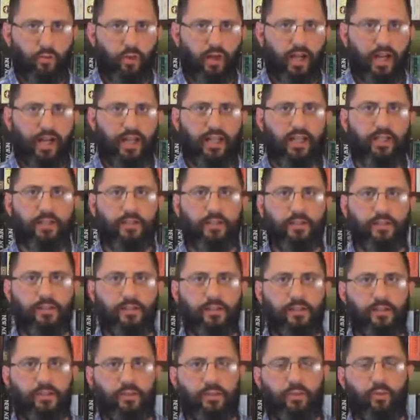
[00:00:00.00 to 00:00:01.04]
Why?
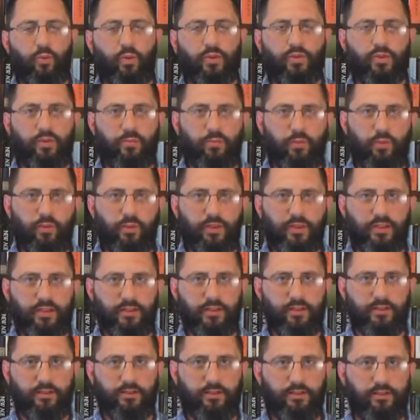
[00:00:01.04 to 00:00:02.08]
What's the
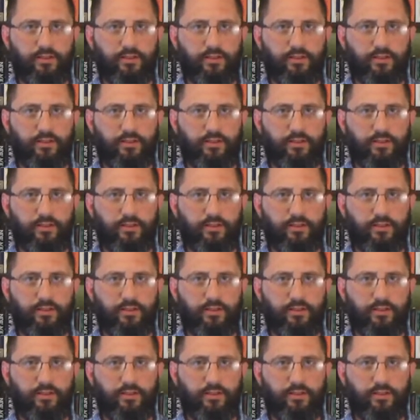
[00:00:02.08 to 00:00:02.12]
point?